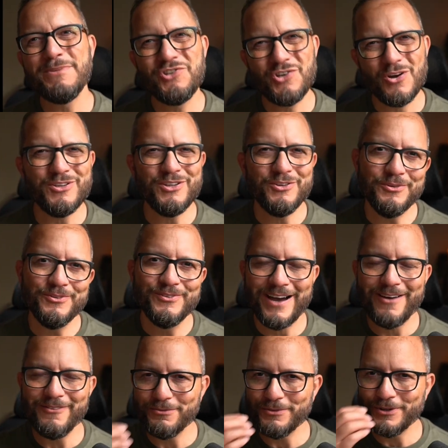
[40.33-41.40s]
show you
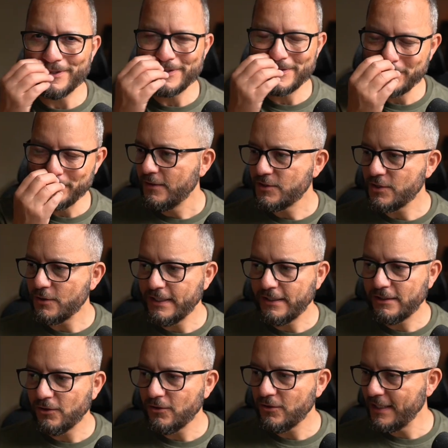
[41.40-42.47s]
how it works. So in
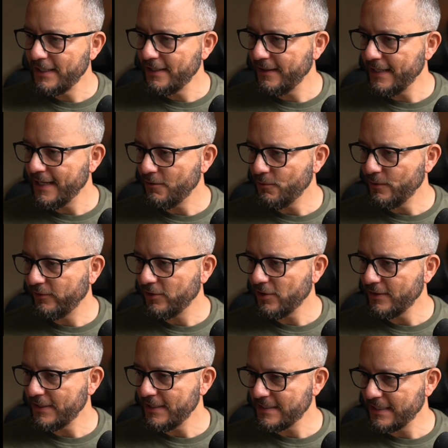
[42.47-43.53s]
Claude here now, we've
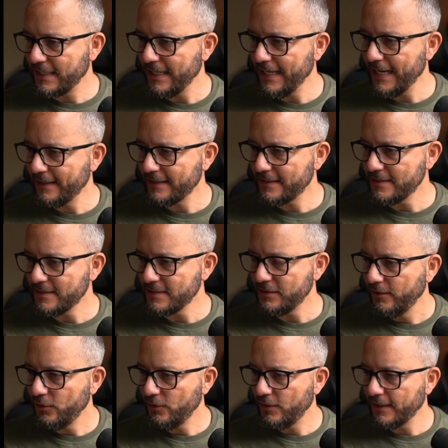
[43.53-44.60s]
got these connectors,
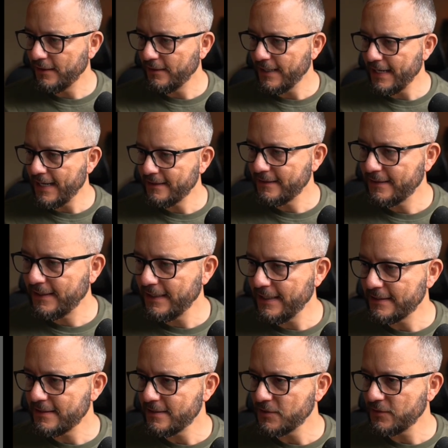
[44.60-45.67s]
and you can add
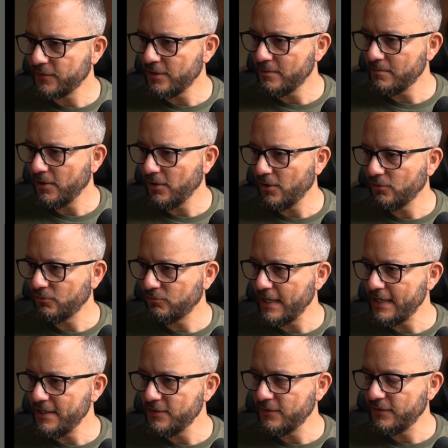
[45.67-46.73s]
connectors from a whole
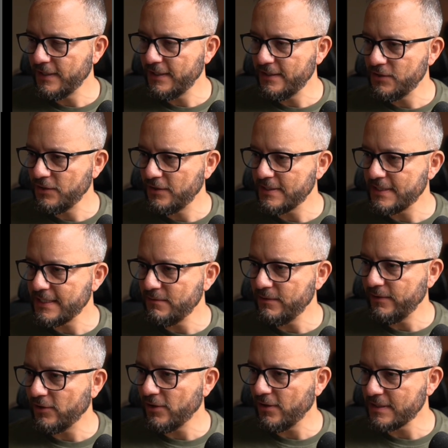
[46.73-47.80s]
range of things. You can see
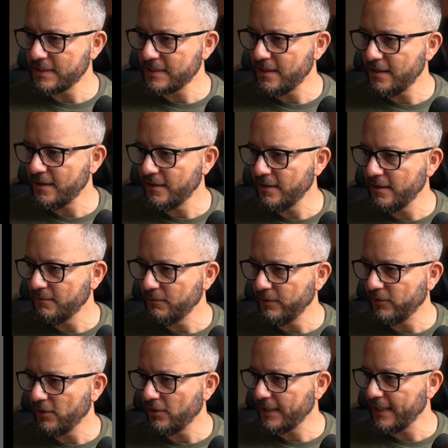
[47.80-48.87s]
we've got Asana, we've
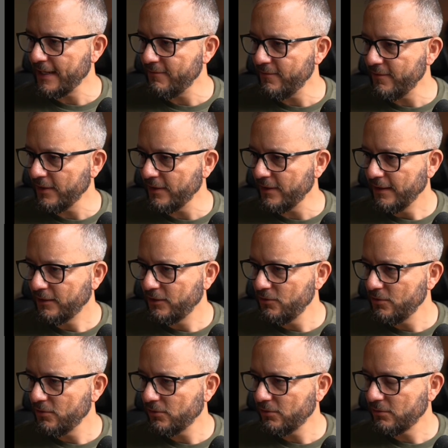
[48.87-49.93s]
got Canva,
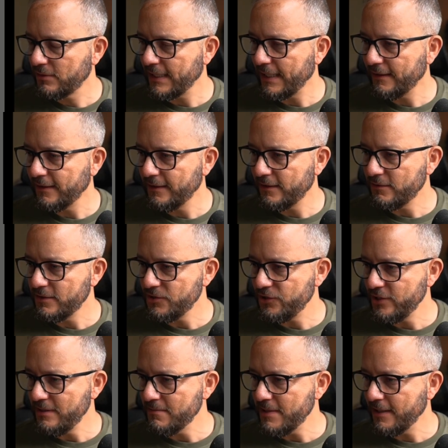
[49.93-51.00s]
Google Calendar and
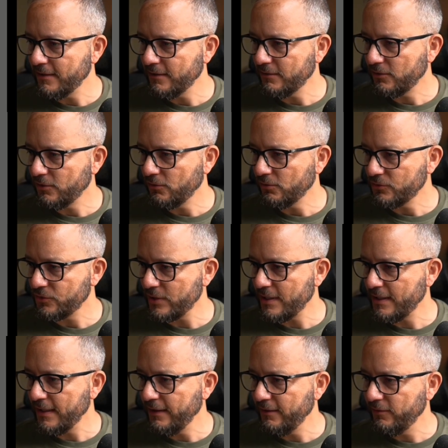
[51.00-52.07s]
Gmail, Google
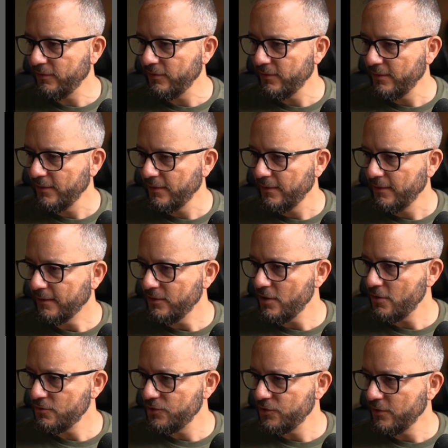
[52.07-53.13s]
Drive,
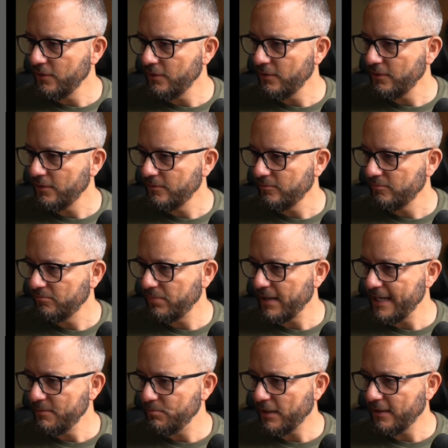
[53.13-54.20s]
Notion,
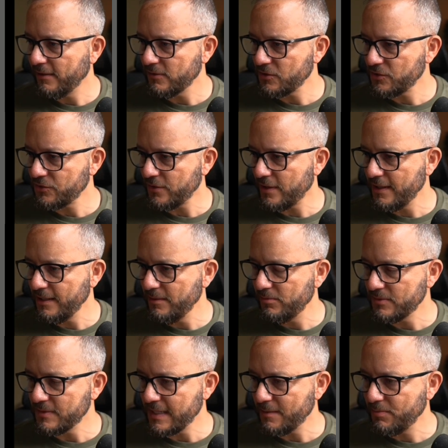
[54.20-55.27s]
PayPal, Stripe,
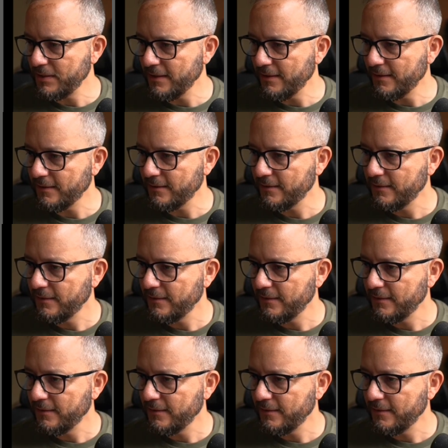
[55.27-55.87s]
Zapier,